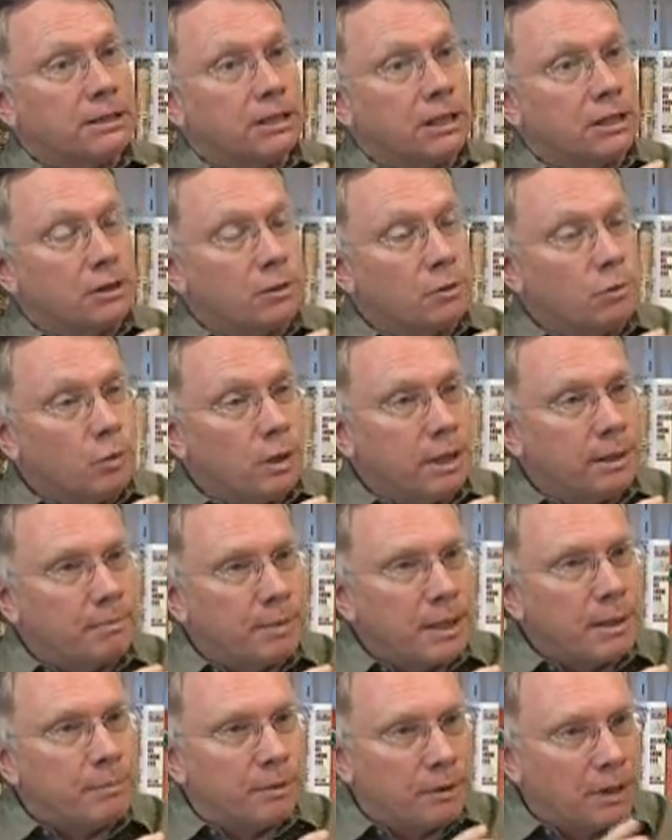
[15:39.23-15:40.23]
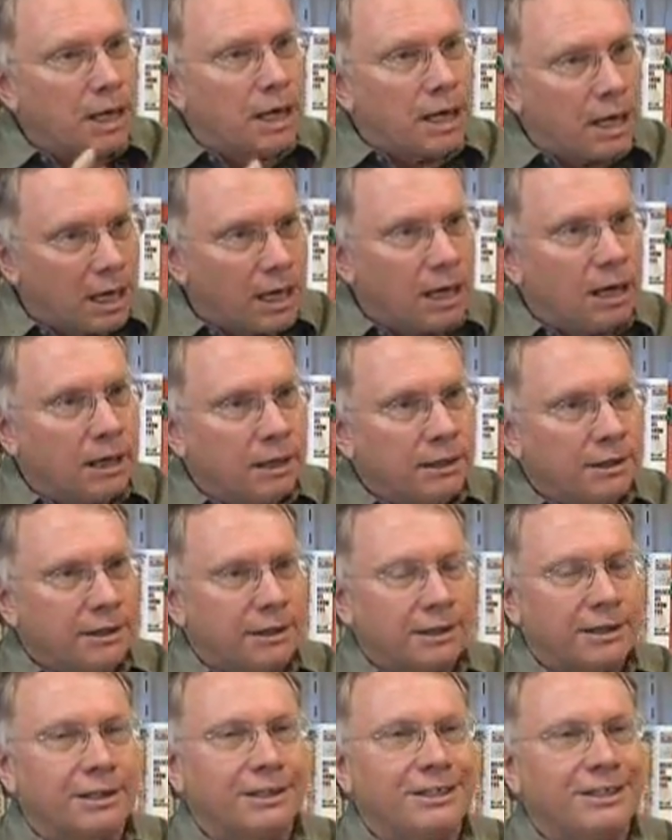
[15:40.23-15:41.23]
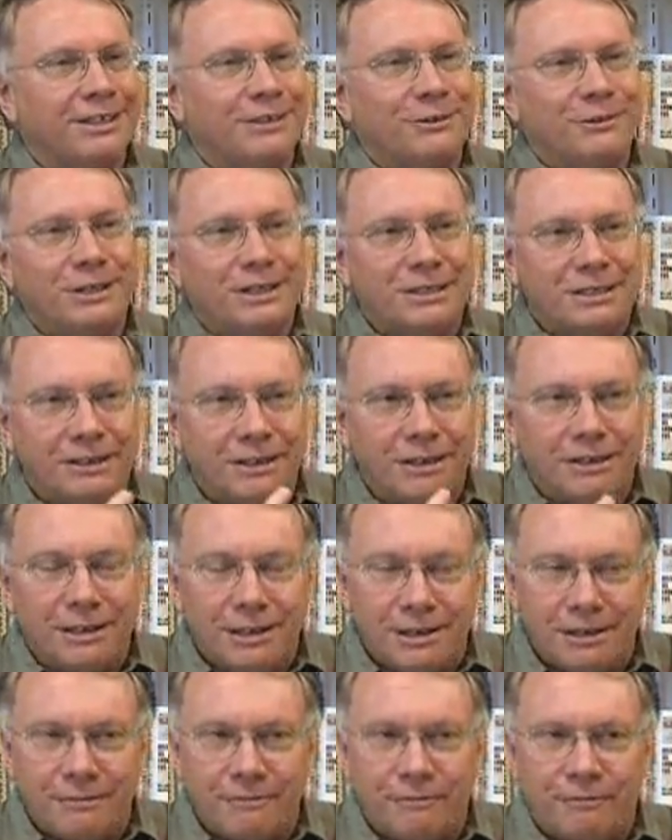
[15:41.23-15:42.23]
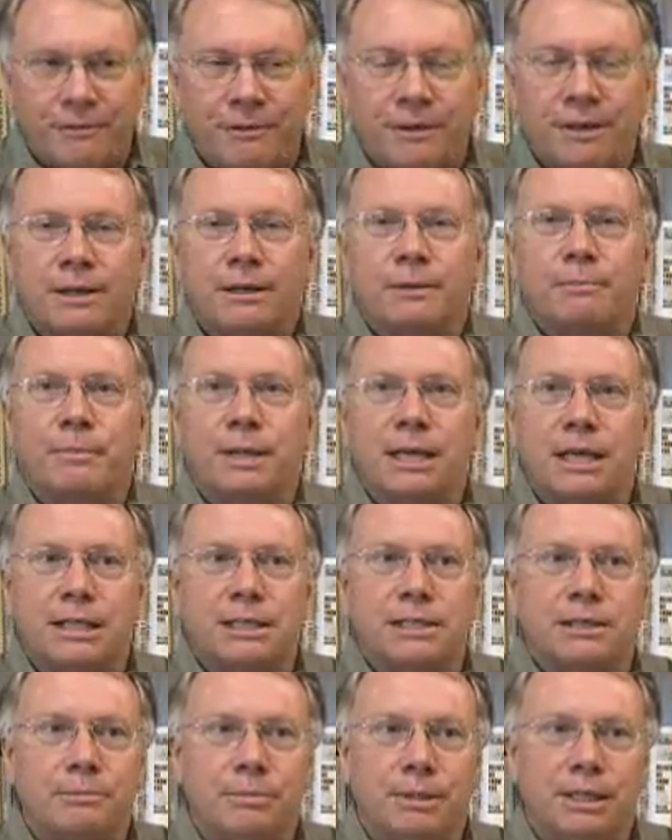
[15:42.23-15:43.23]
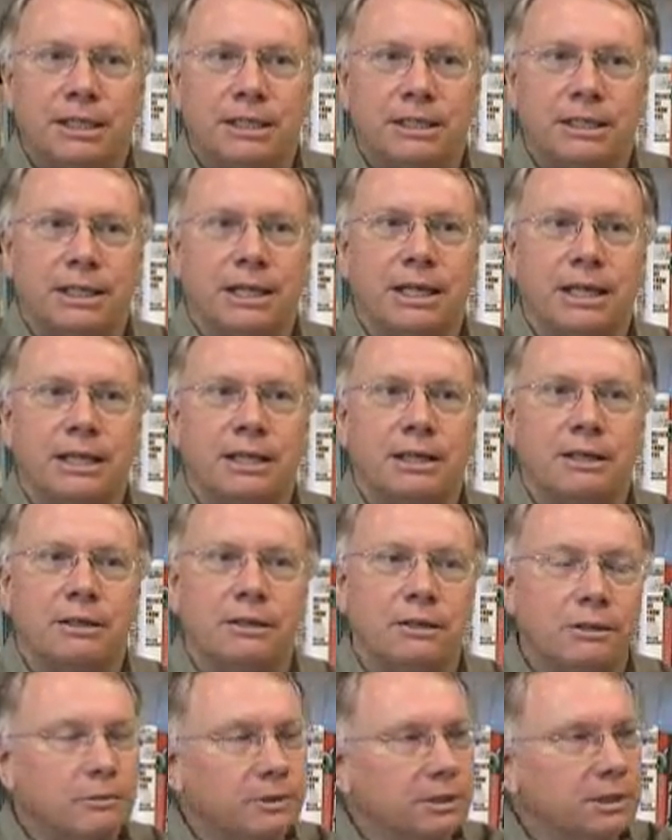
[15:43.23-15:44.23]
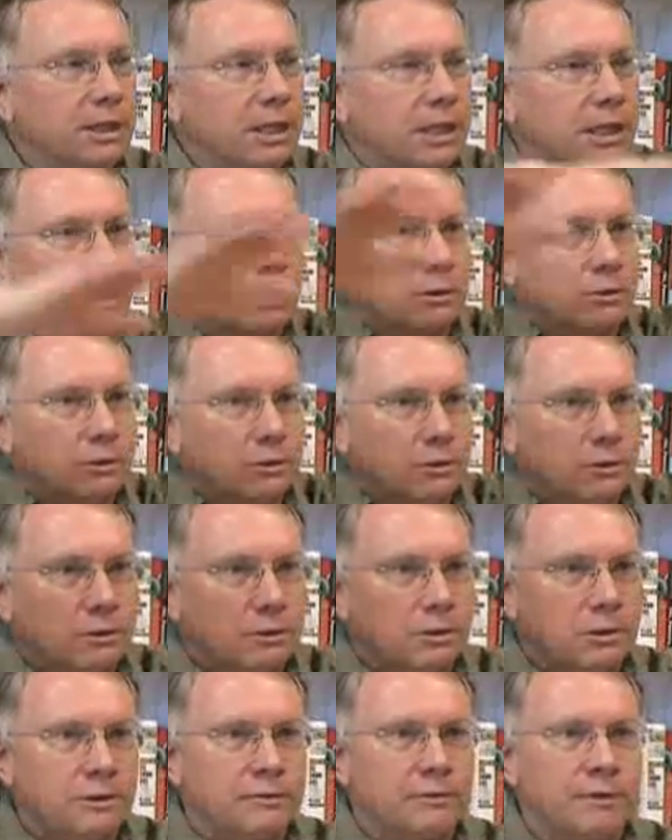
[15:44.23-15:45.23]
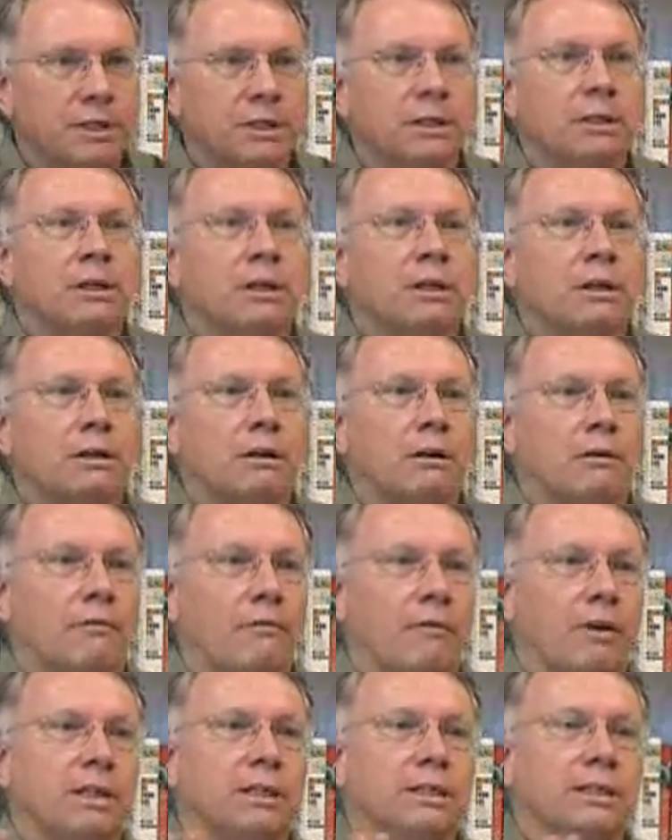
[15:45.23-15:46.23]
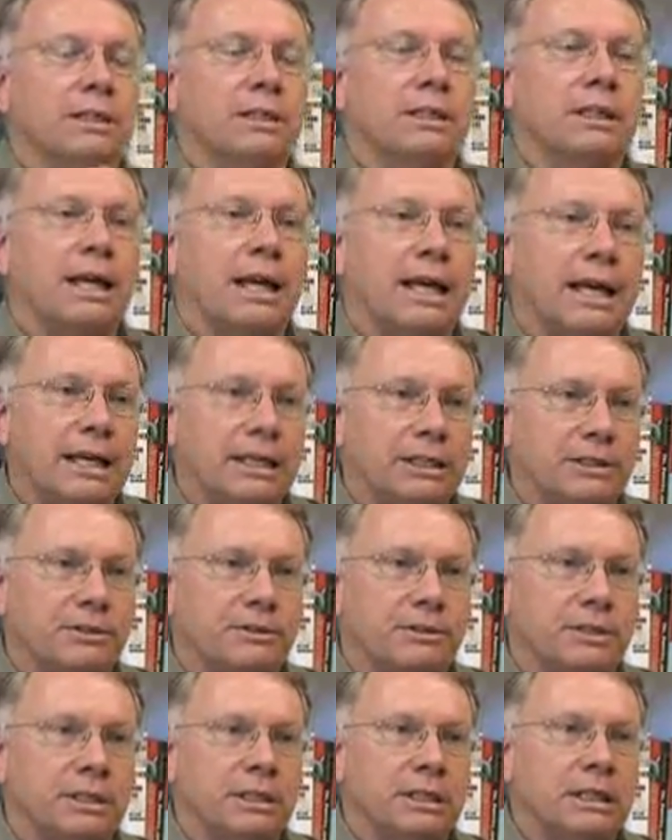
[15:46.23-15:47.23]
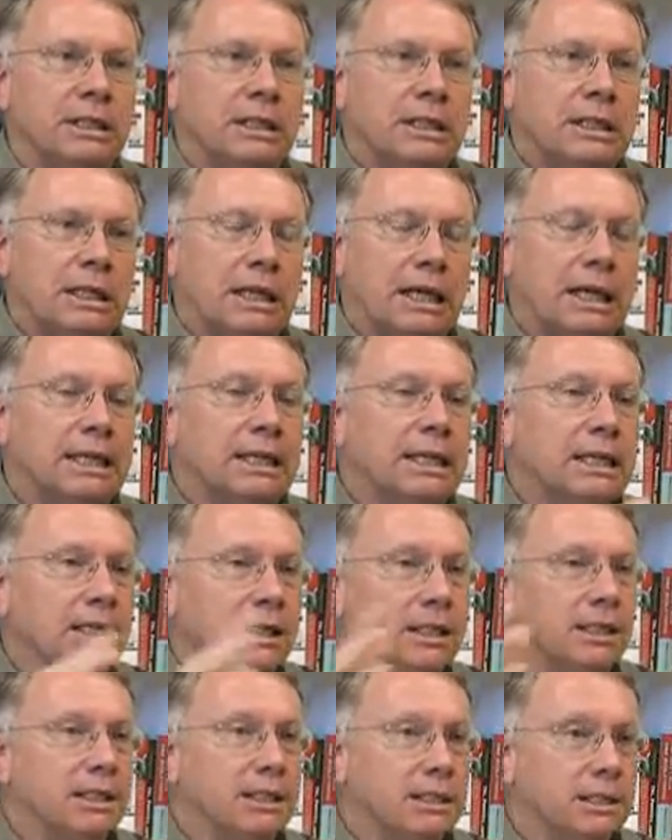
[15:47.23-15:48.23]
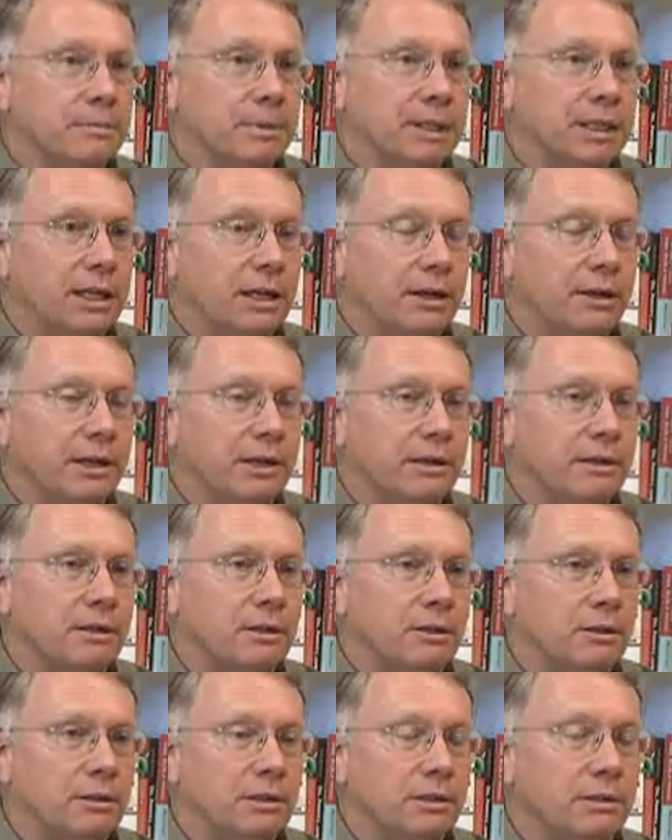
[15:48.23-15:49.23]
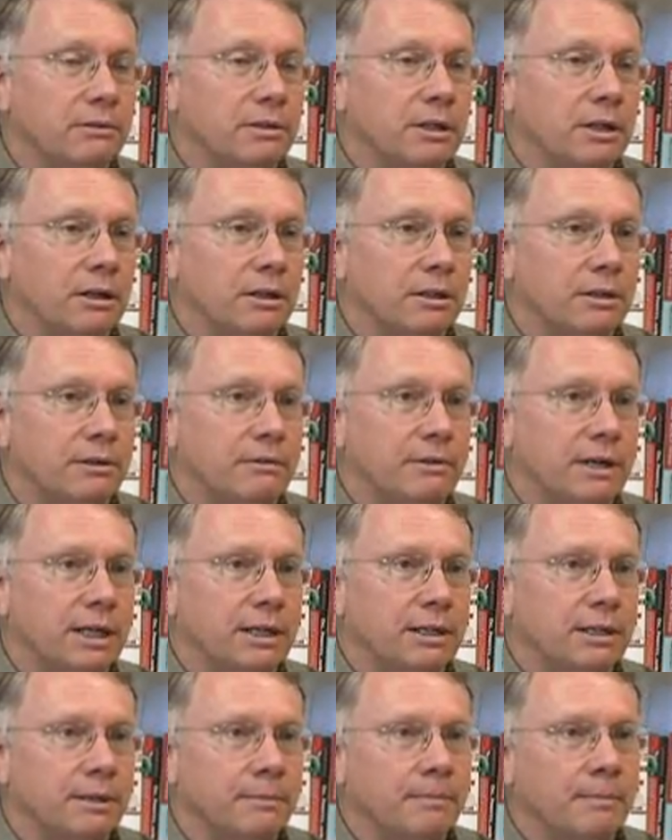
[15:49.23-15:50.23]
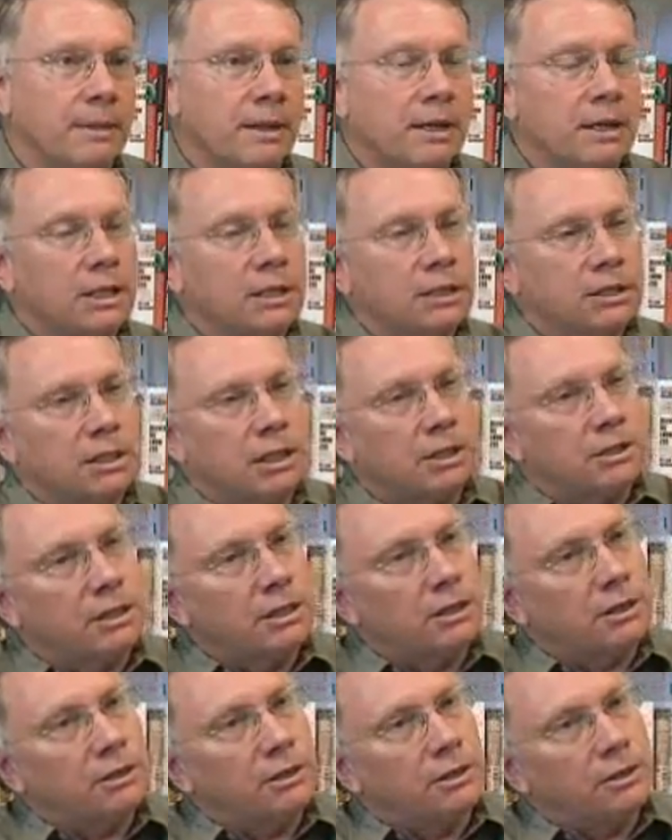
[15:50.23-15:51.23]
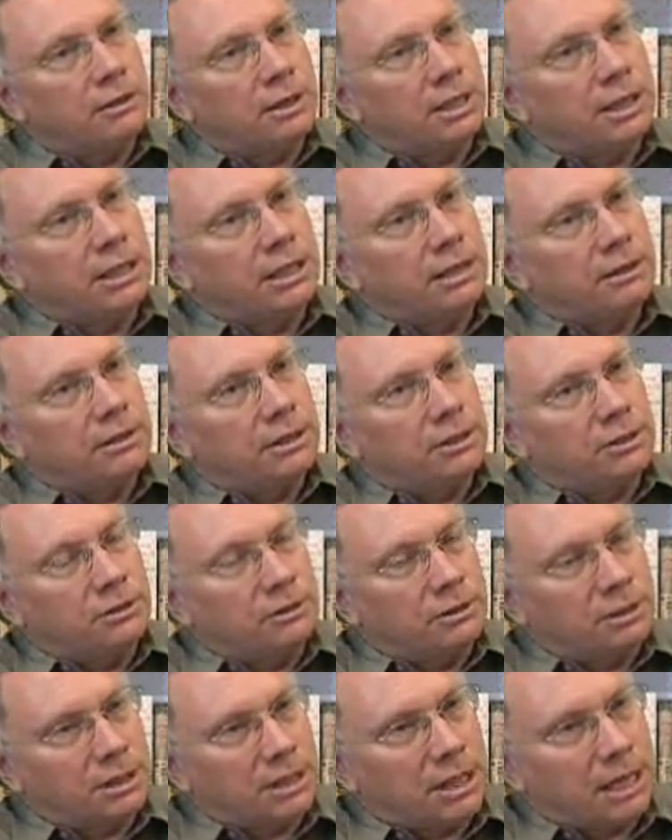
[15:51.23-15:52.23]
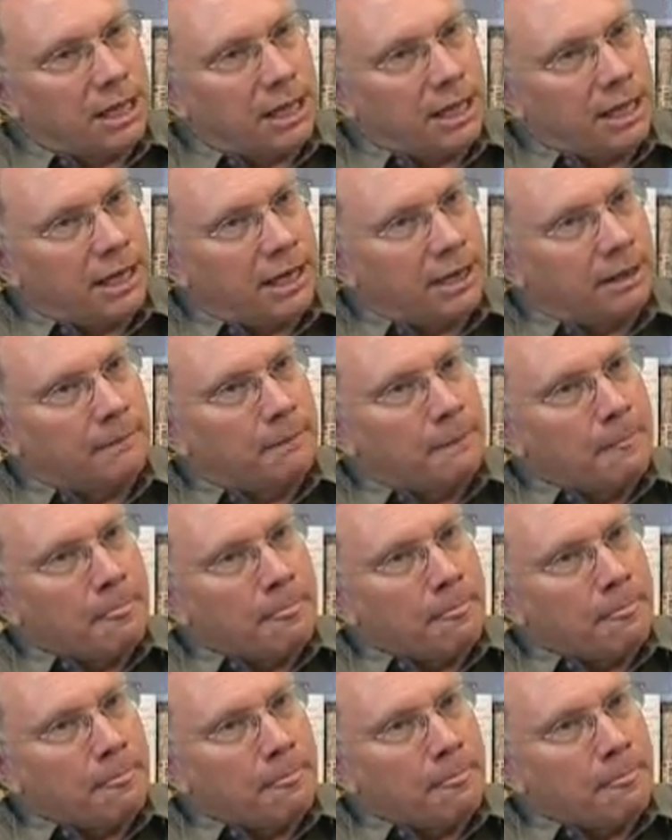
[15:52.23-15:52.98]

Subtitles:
So where people are continuing to live peaceably together, notwithstanding all of the conflict and hatred and killing that's been going on around them. So her idea is you start out